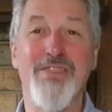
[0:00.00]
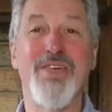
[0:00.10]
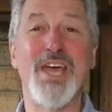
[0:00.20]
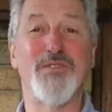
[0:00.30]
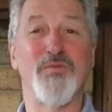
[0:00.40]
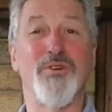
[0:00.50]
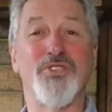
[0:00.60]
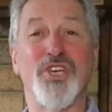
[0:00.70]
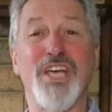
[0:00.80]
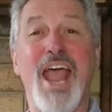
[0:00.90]
Thanks for
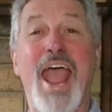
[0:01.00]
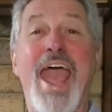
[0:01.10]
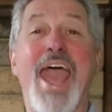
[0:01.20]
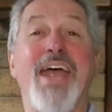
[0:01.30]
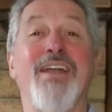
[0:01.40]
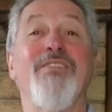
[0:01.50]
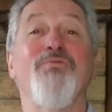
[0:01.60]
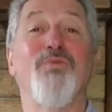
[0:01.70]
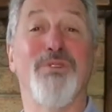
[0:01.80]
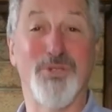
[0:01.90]
watching, and
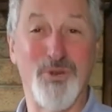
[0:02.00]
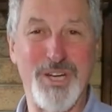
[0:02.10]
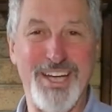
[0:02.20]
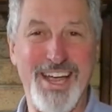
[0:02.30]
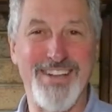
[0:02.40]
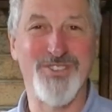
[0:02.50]
we'll talk again